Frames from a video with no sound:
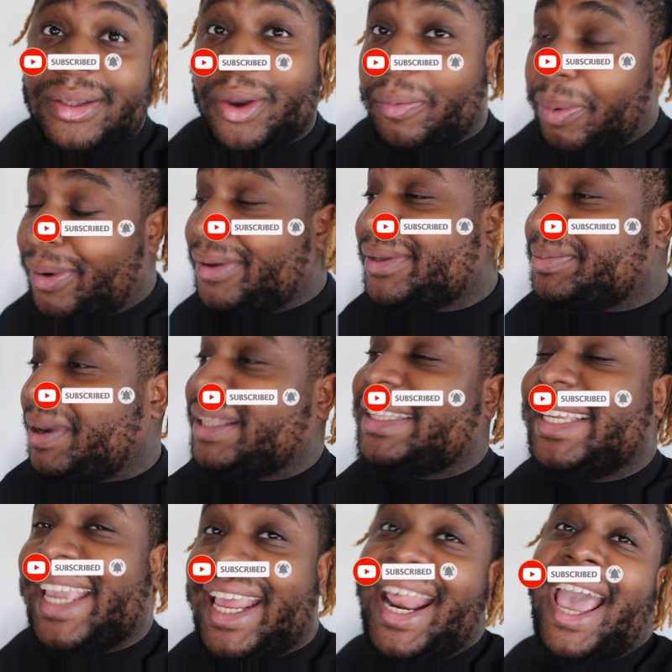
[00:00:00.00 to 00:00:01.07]
Your boy was about
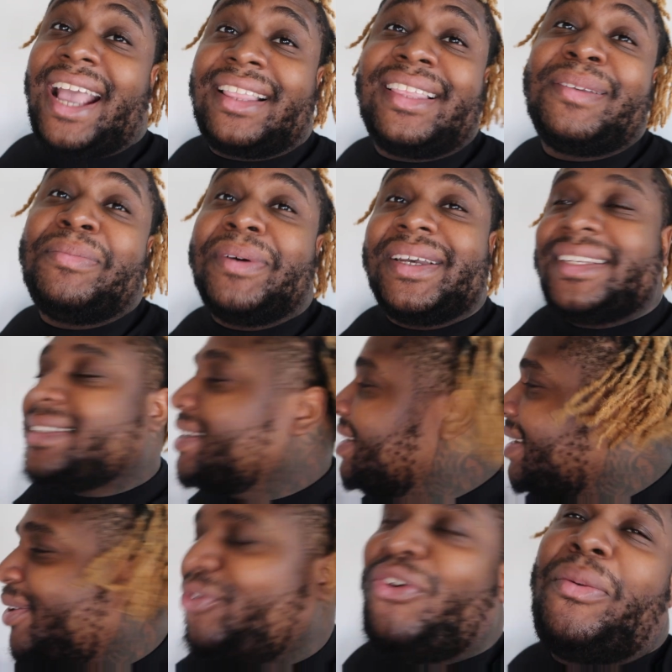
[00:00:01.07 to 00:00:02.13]
to get active, but...
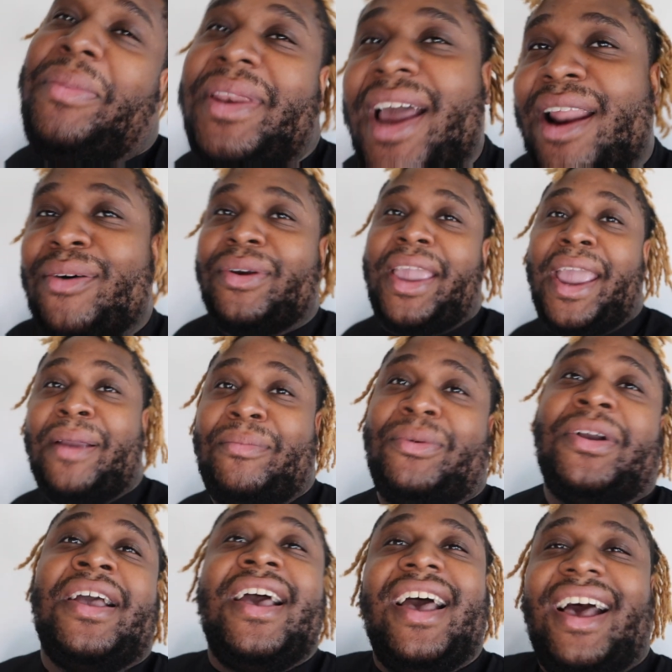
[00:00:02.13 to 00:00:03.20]
Feel me? Not on
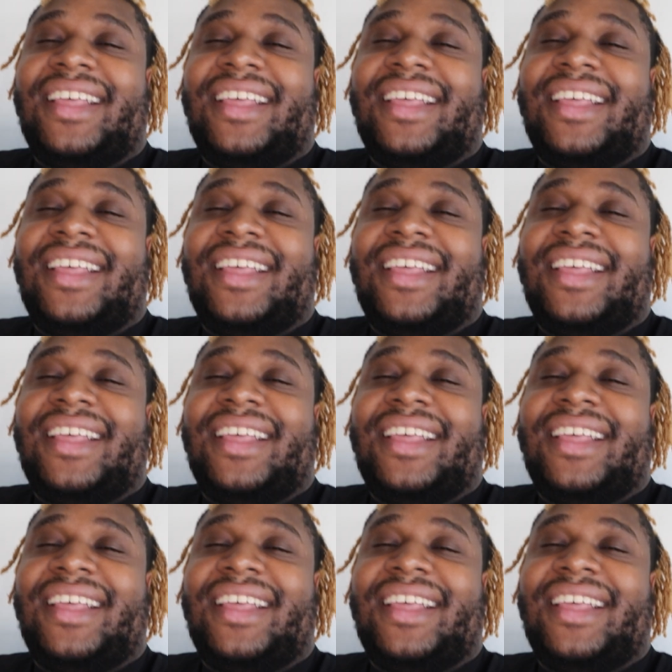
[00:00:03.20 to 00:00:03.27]
camera.